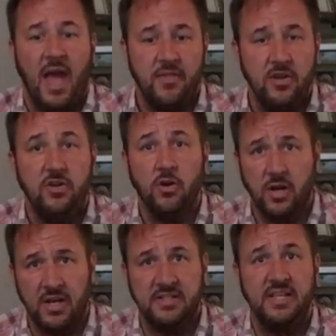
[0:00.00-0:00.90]
And then you're
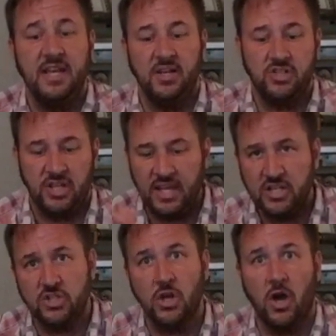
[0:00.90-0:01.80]
going to teach
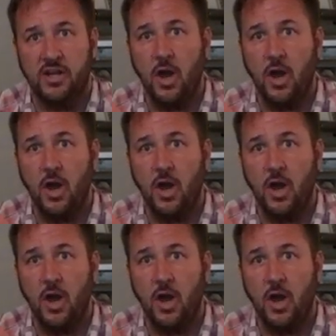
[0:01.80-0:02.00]
each dog.